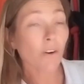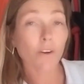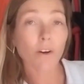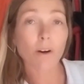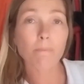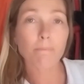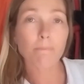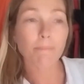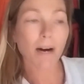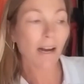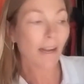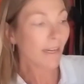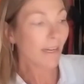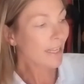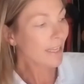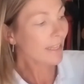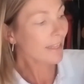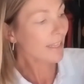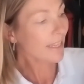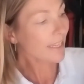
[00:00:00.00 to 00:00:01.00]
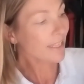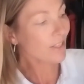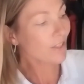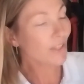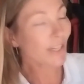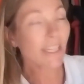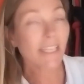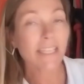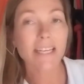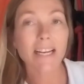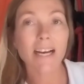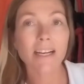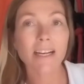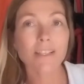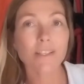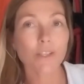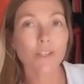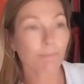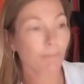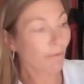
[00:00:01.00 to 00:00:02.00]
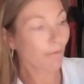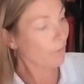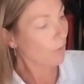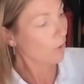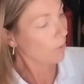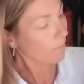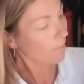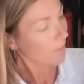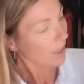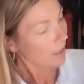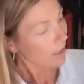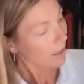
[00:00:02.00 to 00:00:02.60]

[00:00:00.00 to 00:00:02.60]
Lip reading: combining these straight lines to perform